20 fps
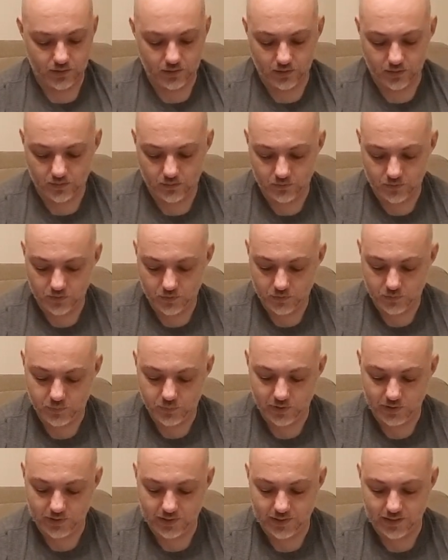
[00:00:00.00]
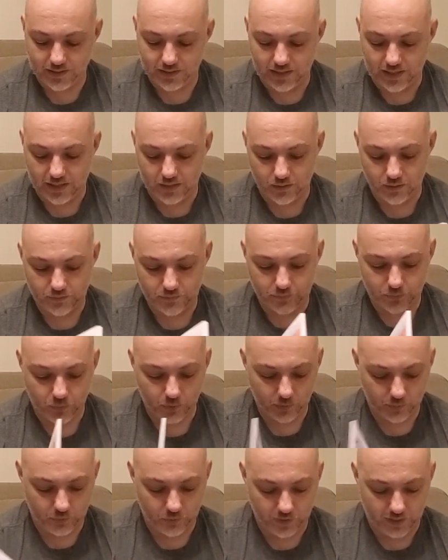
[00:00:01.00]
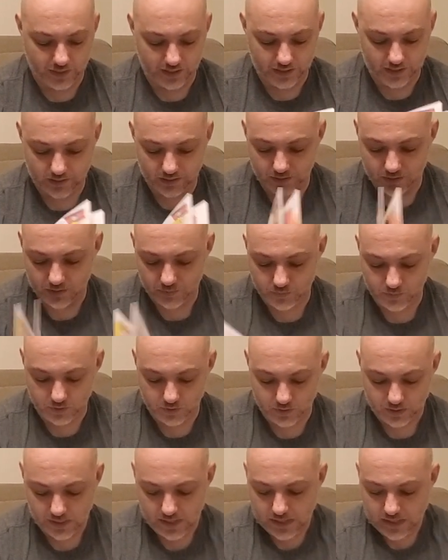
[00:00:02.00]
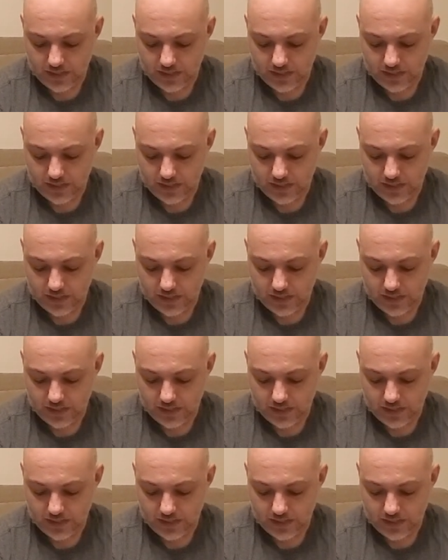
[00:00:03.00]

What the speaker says: art was put together for print in this book.